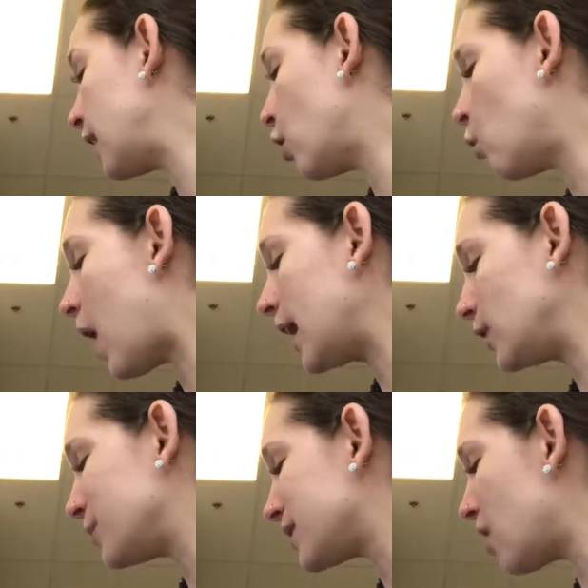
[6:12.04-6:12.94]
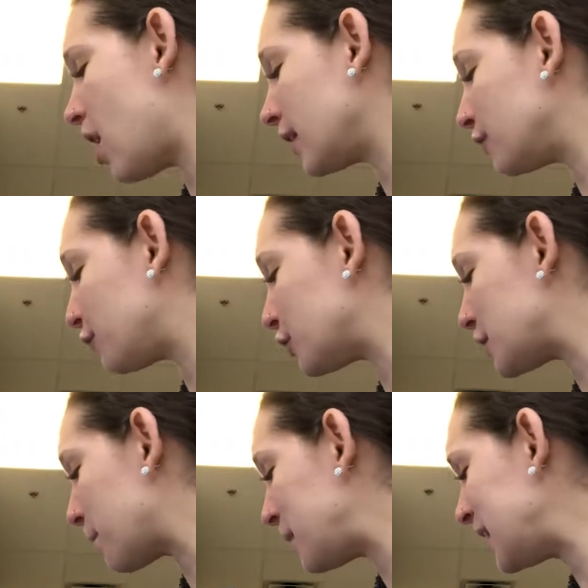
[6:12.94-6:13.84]
Hawaii was longing for
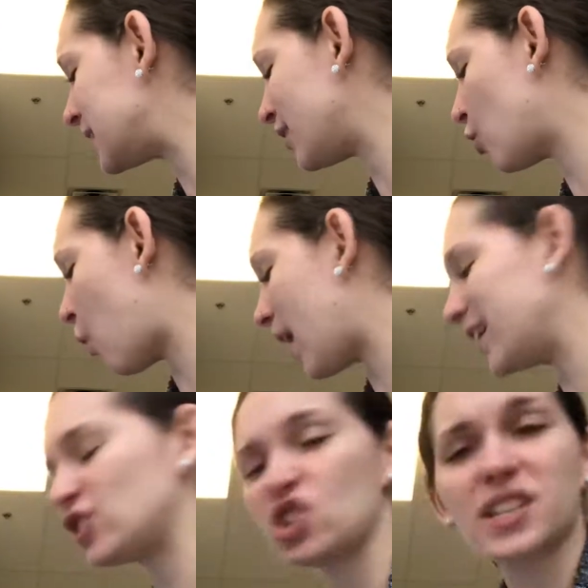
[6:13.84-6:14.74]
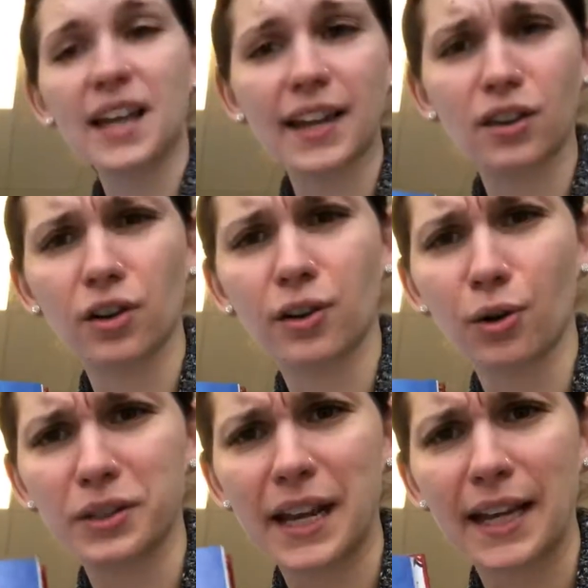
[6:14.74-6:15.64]
some peace and quiet, just like the good
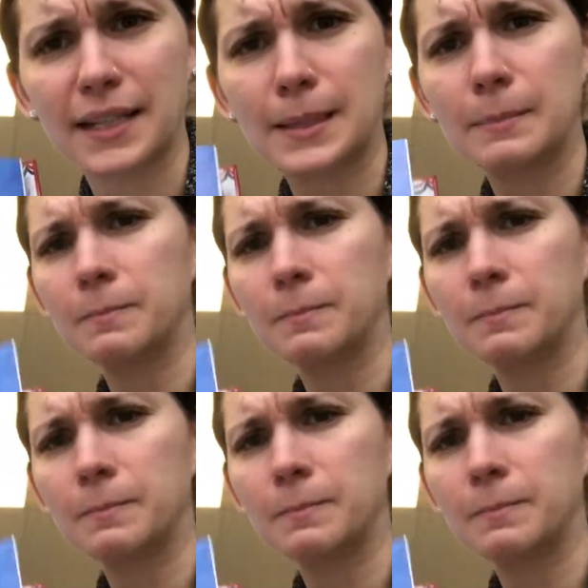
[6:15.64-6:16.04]
old days.